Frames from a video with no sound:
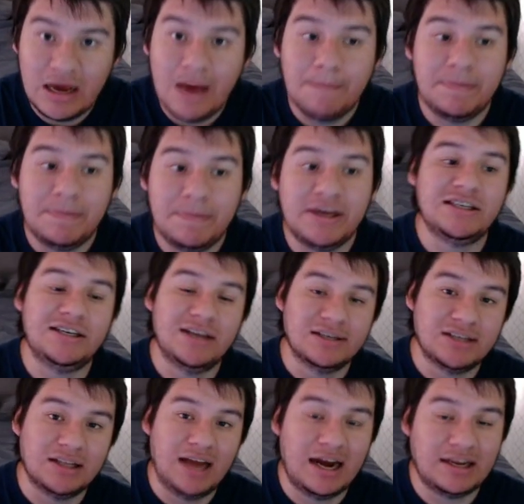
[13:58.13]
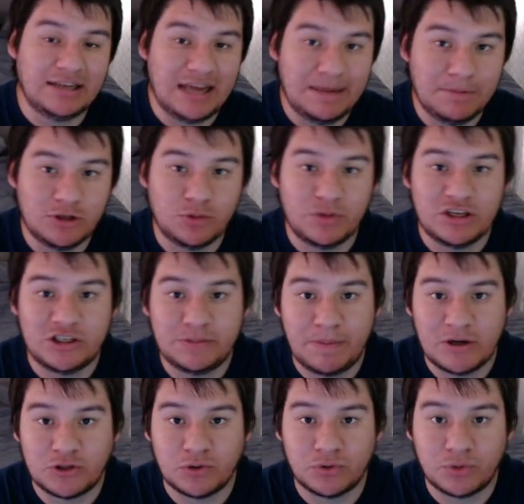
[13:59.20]
because he does a lot of damage with his
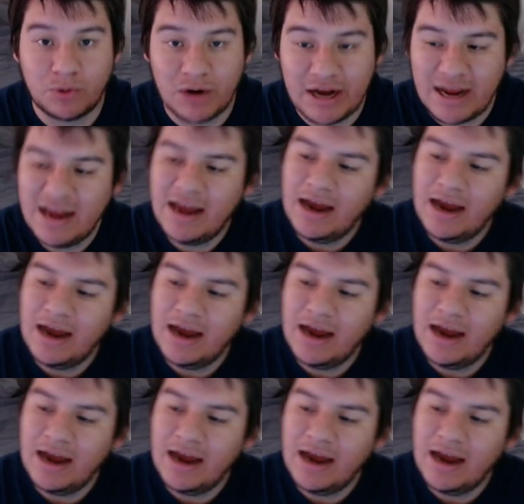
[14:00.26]
special 3.